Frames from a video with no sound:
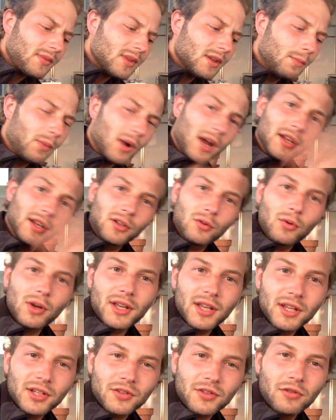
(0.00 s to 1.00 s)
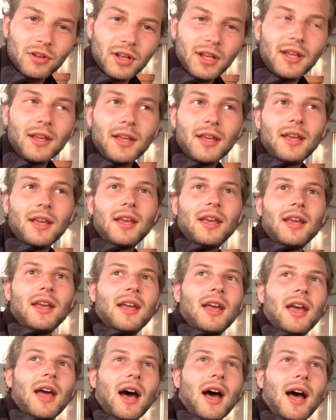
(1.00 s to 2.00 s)
but quick history,
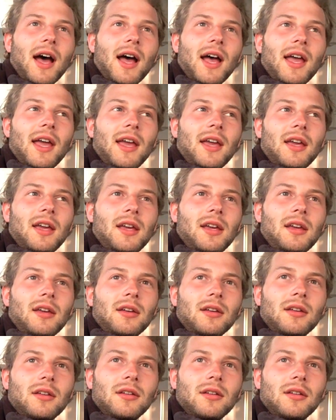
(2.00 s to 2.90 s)
I,